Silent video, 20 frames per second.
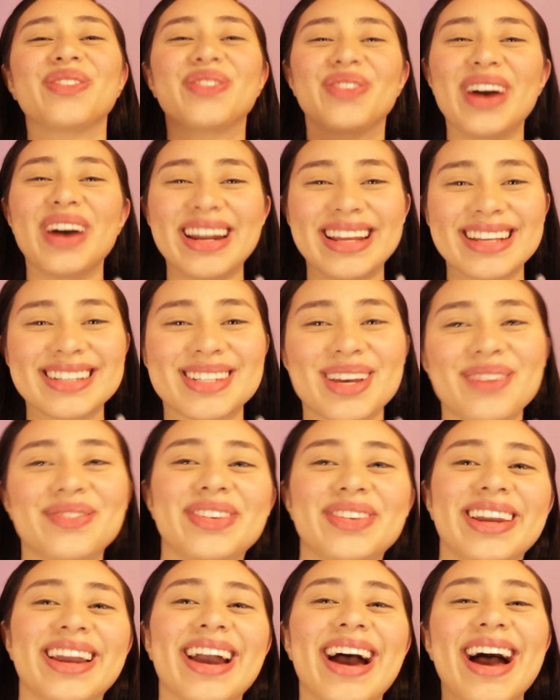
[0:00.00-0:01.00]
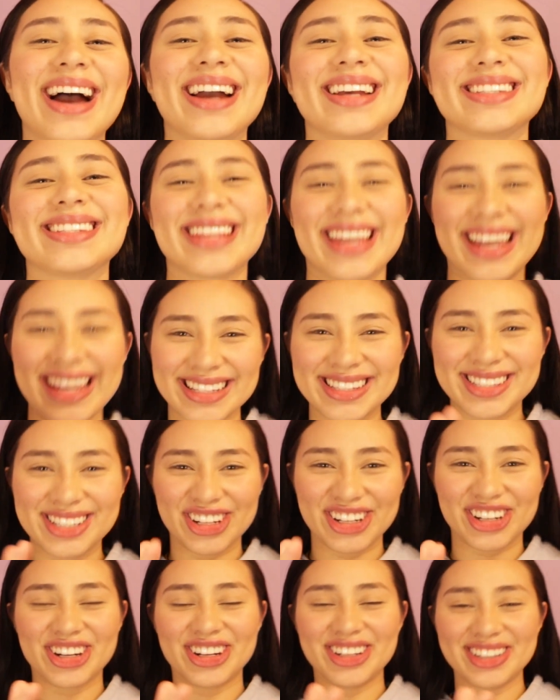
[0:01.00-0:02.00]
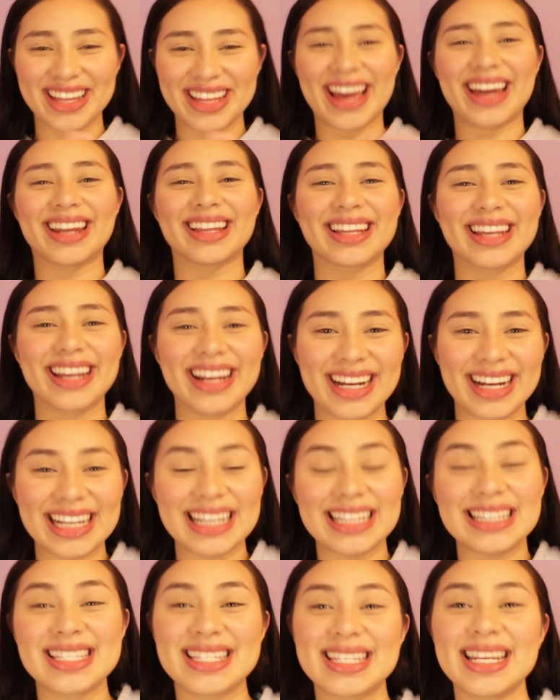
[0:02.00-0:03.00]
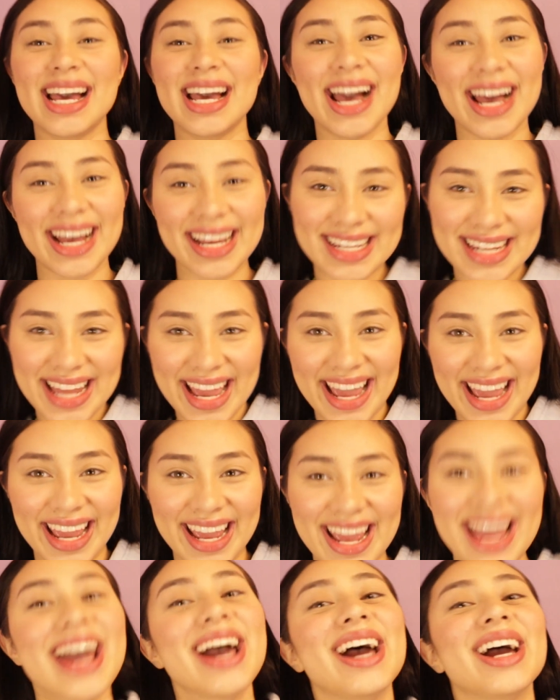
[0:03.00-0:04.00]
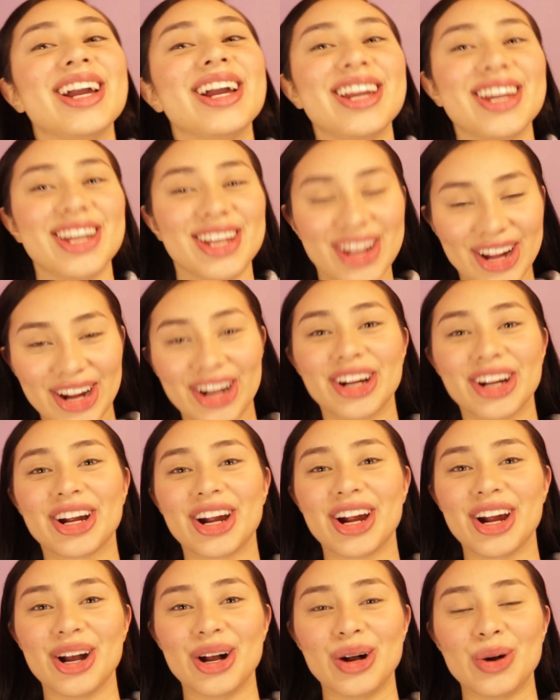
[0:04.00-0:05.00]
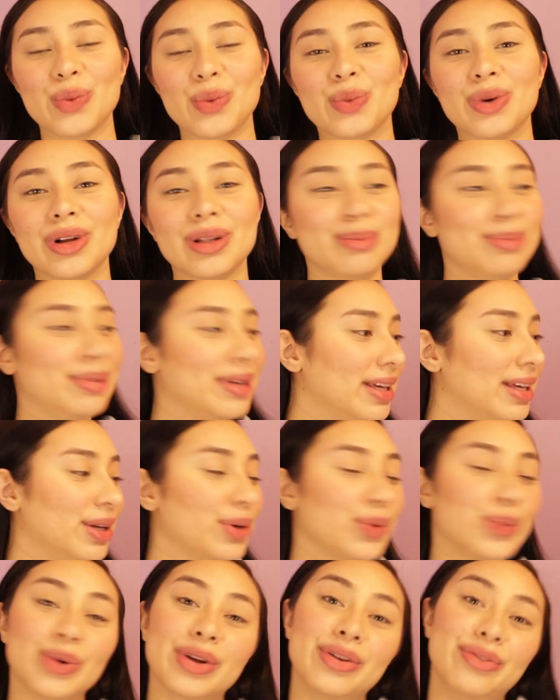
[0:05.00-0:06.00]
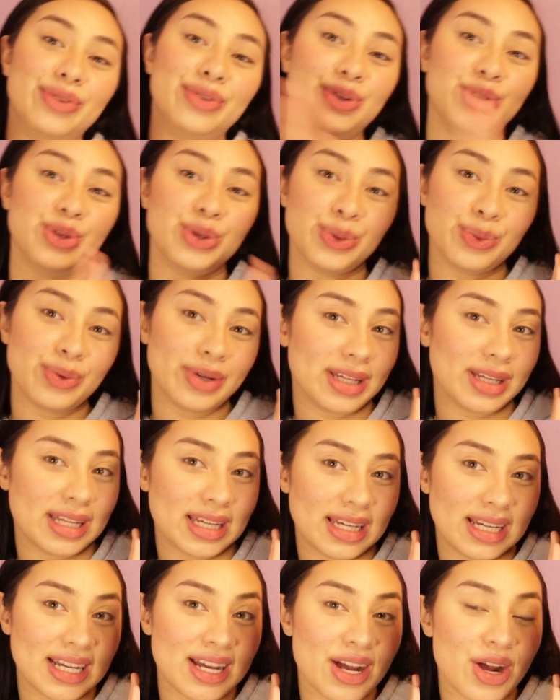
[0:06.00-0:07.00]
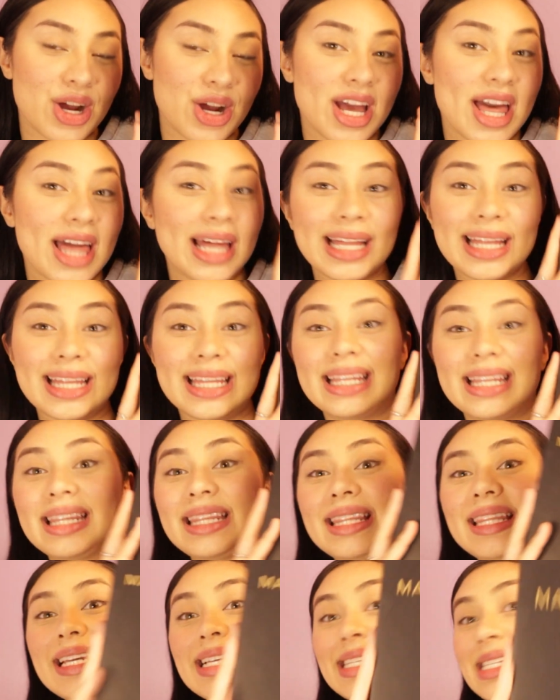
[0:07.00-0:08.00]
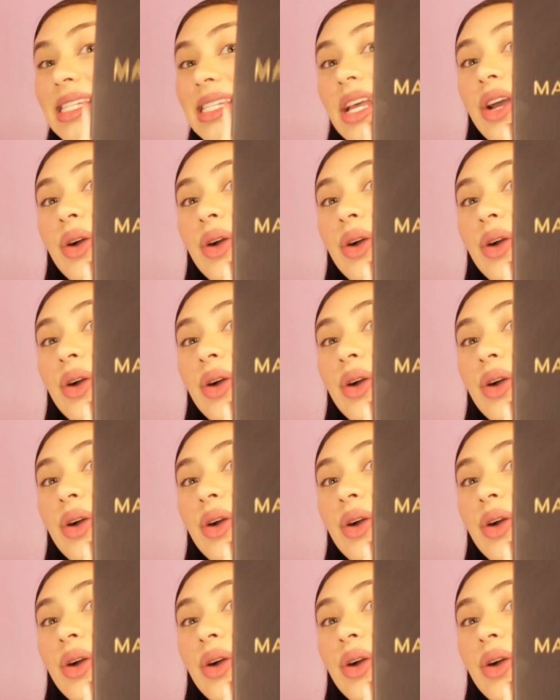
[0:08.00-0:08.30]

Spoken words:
What is up, you guys? It's your girl Natalie here, and today your girl will be reviewing this